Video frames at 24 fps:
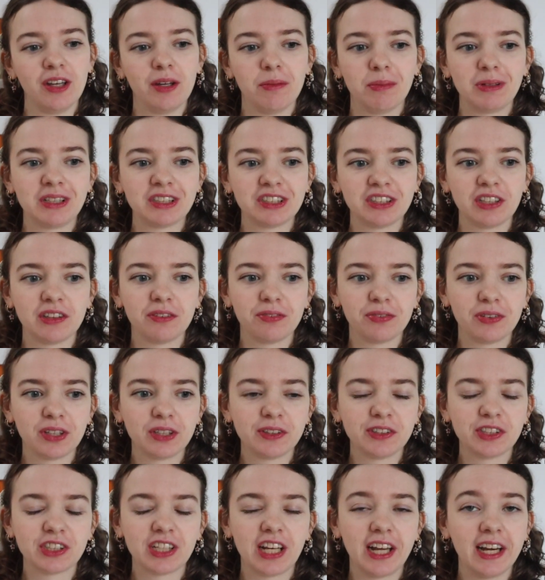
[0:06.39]
because it
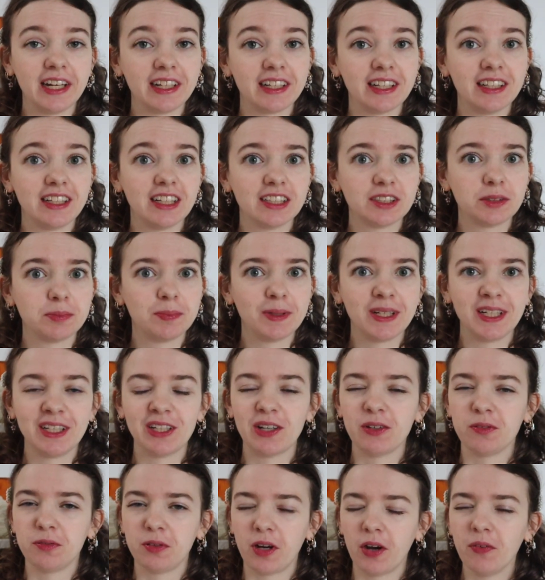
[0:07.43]
feels like it has been
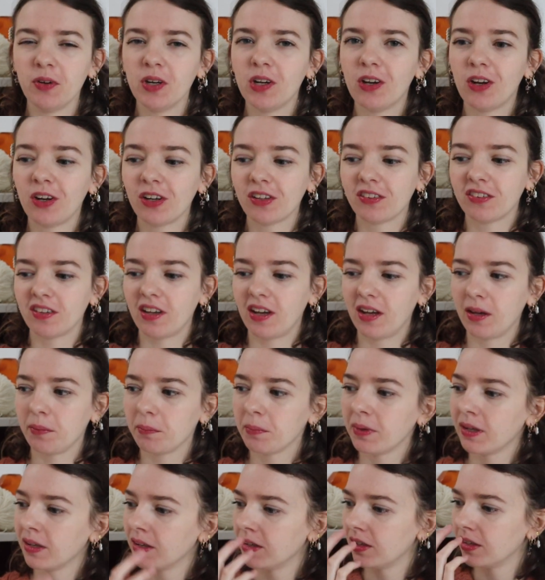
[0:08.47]
a very long time.